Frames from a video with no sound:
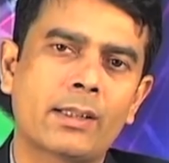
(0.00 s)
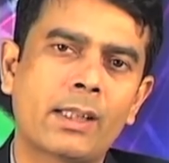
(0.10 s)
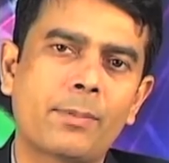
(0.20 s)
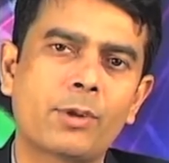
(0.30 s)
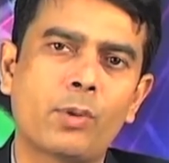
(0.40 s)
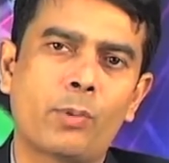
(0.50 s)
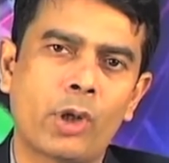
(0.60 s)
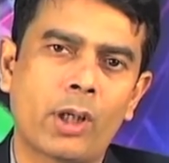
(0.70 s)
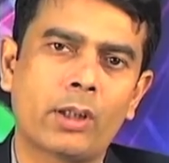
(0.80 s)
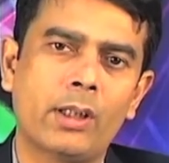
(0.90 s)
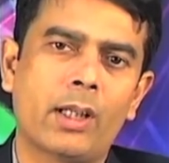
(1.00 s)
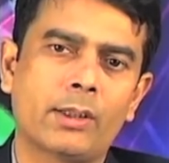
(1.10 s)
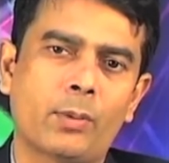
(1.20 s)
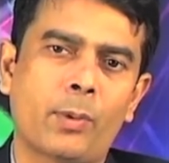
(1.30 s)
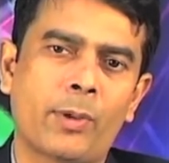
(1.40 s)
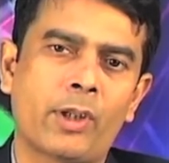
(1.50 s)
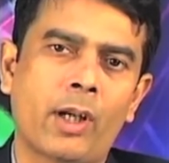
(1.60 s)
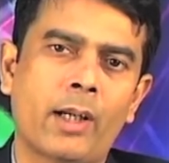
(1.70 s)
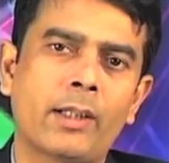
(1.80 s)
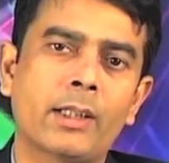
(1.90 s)
steps to protect the intellectual property
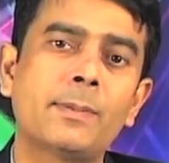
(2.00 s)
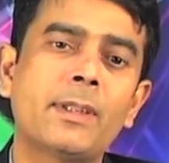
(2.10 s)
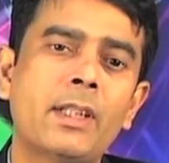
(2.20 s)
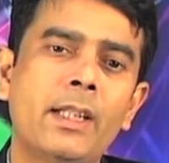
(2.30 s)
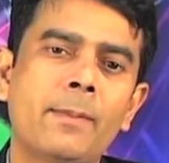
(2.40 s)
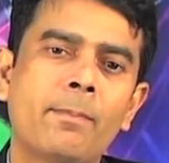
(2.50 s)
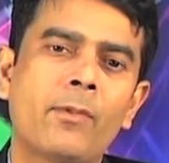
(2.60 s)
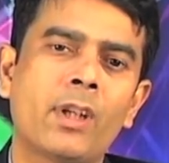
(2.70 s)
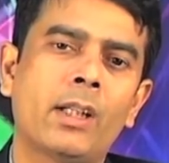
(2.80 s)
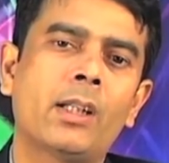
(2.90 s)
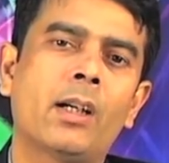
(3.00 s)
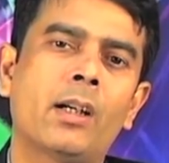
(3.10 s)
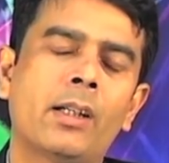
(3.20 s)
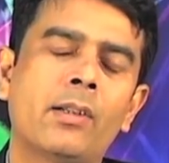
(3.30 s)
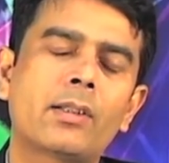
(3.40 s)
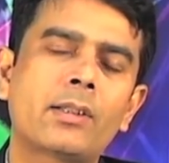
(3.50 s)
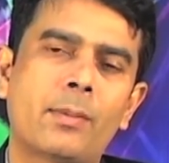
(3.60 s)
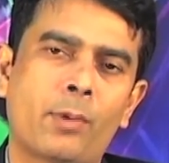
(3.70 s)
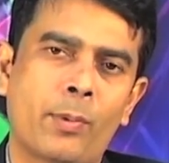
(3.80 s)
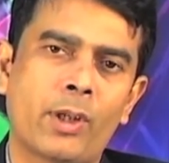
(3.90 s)
right, especially in the
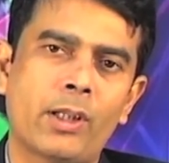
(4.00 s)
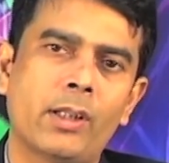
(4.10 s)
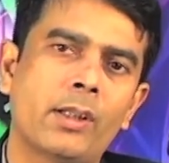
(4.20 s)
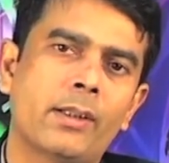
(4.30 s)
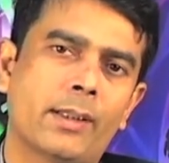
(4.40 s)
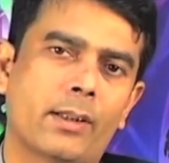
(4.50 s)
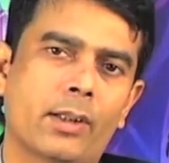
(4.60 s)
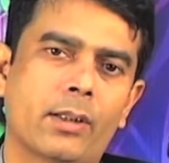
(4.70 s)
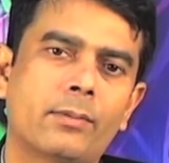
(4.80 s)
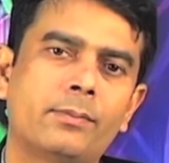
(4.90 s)
industrial property sector.